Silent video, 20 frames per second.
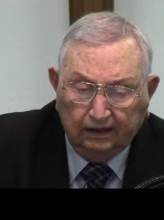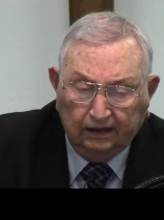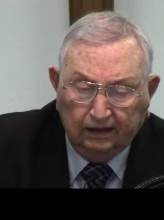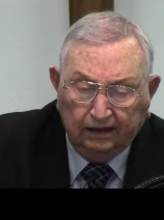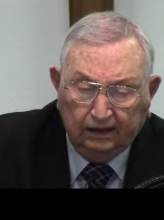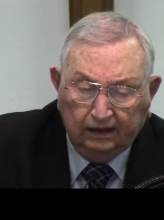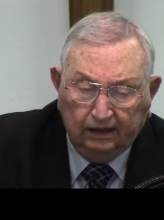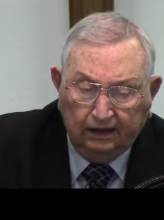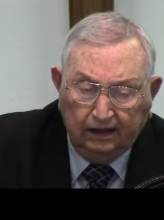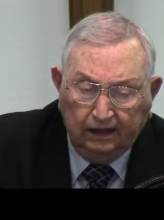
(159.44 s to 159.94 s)

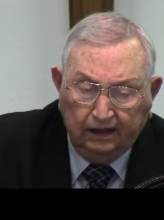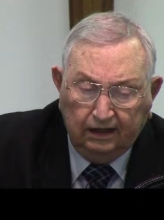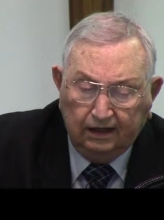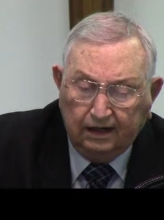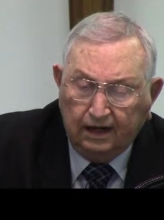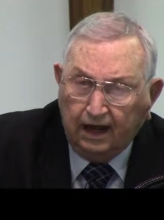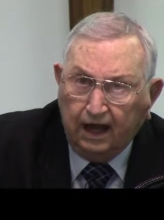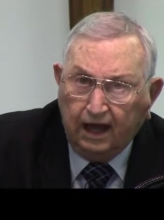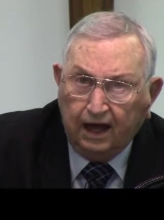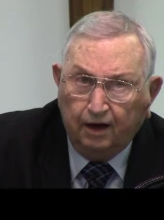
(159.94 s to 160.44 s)
that
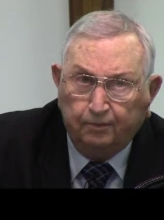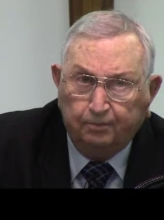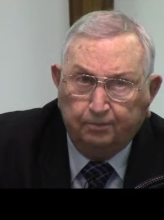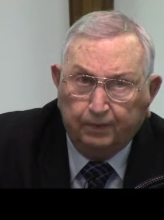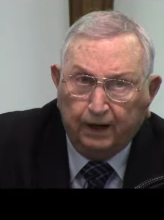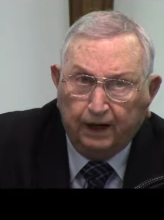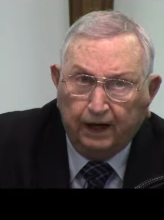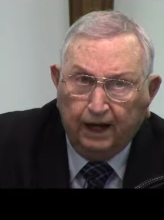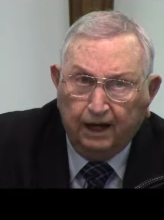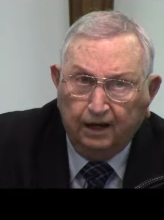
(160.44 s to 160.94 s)
need
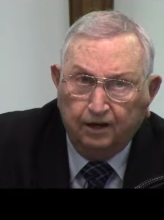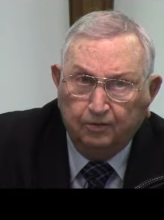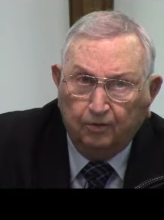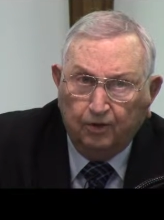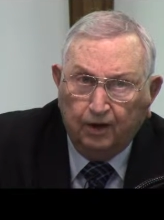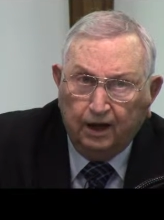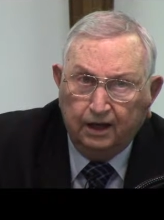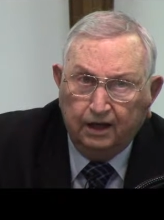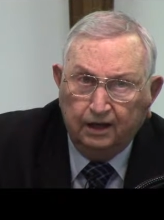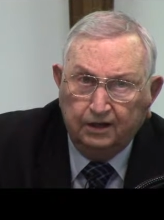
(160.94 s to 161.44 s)
help in any
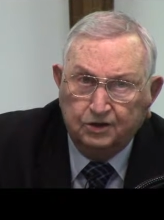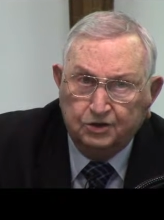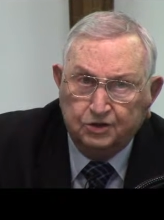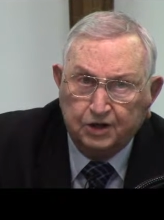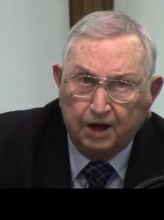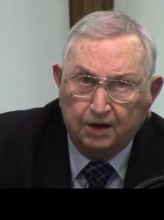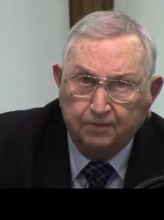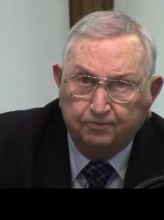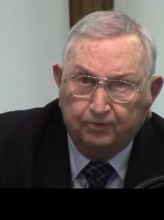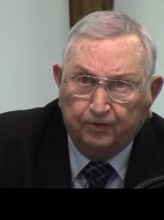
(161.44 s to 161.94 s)
way,
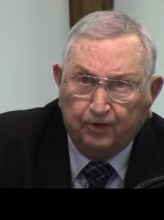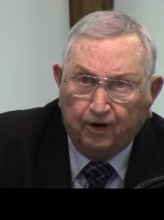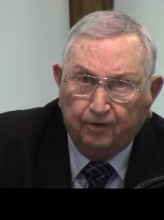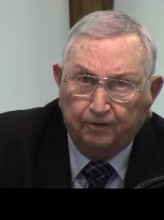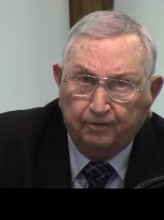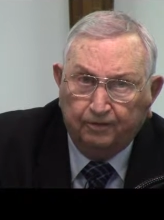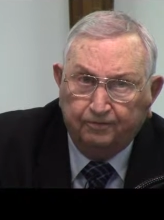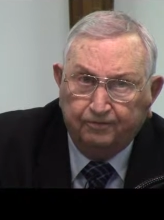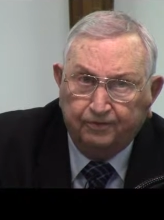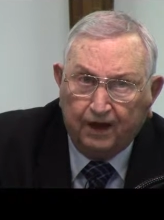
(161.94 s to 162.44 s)
shape,
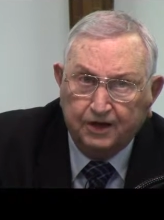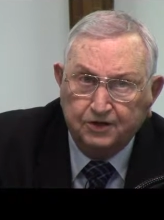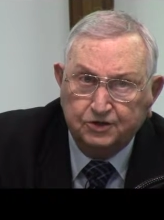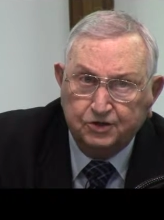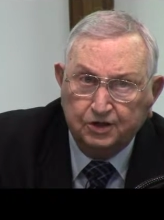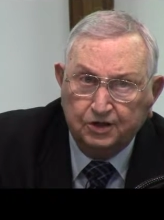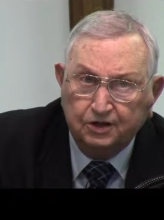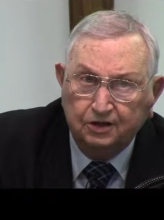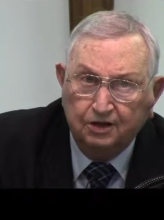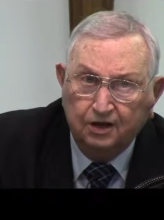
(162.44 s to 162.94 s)
form, or
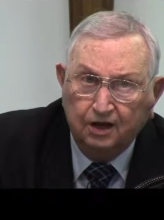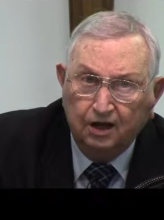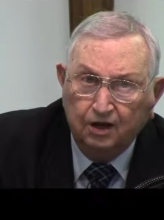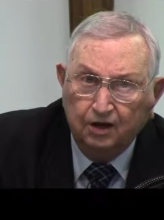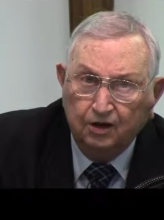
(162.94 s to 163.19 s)
fashion.